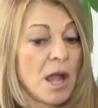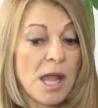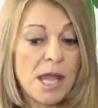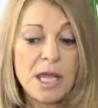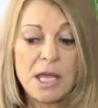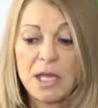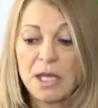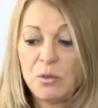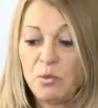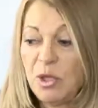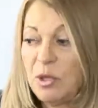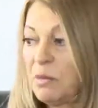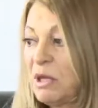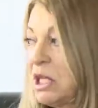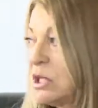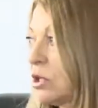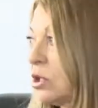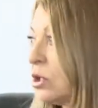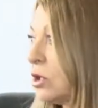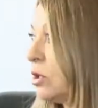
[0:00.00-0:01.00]
And we
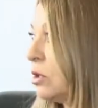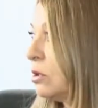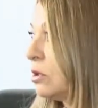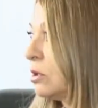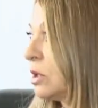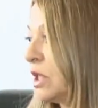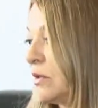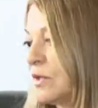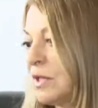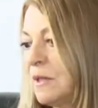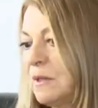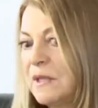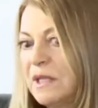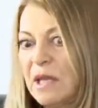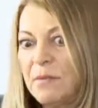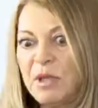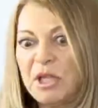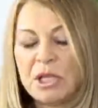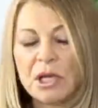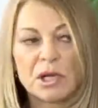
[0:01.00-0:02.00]
made her give us a
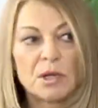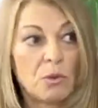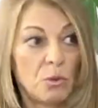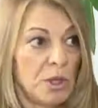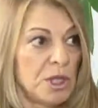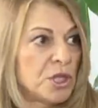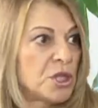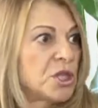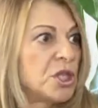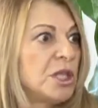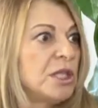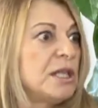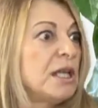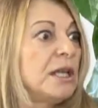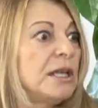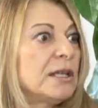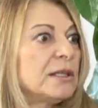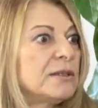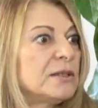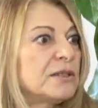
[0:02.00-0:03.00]
seminar, which she did.